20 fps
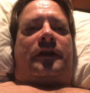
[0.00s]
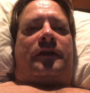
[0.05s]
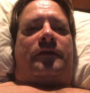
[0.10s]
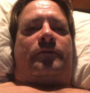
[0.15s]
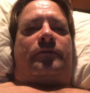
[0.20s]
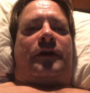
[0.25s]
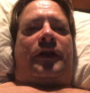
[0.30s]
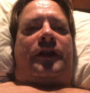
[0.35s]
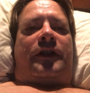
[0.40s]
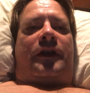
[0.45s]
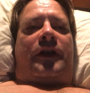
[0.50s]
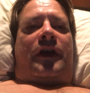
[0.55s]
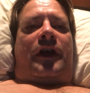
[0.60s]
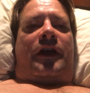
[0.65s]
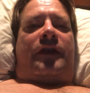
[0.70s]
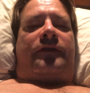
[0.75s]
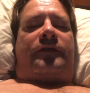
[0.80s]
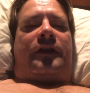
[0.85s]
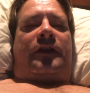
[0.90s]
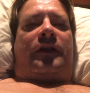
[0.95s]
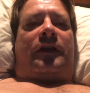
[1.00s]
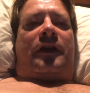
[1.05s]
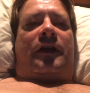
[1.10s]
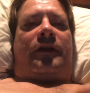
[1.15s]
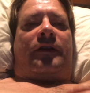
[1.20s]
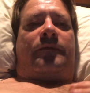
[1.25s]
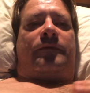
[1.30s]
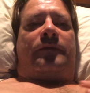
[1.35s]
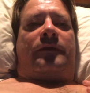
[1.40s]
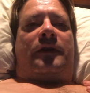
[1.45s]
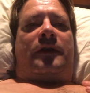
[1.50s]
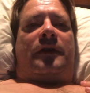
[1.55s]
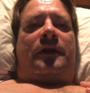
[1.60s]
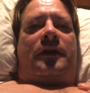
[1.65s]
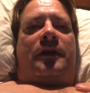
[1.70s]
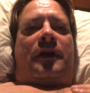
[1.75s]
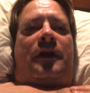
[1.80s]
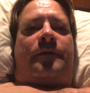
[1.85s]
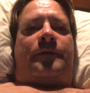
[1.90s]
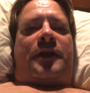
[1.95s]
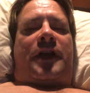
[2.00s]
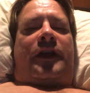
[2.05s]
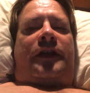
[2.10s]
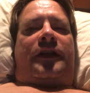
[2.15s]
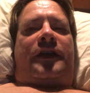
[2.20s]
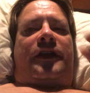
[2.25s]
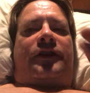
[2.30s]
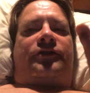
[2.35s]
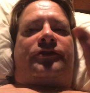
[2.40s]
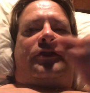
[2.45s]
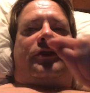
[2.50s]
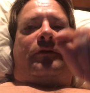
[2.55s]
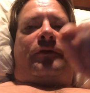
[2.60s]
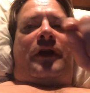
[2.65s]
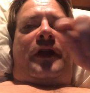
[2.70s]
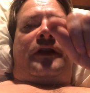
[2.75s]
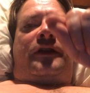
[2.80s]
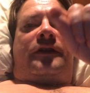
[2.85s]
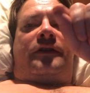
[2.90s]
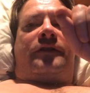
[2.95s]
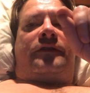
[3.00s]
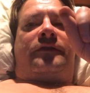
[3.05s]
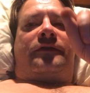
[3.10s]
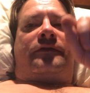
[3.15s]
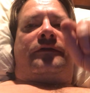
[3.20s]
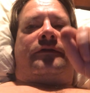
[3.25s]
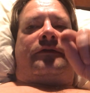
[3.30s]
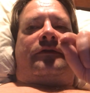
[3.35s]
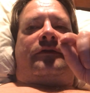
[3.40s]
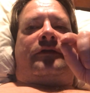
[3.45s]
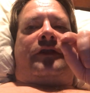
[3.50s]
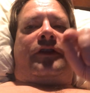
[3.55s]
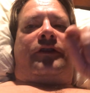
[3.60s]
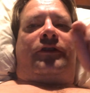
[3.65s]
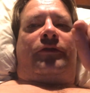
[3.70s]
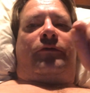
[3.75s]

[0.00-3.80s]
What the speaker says: But I think I'm not gonna actually write in like the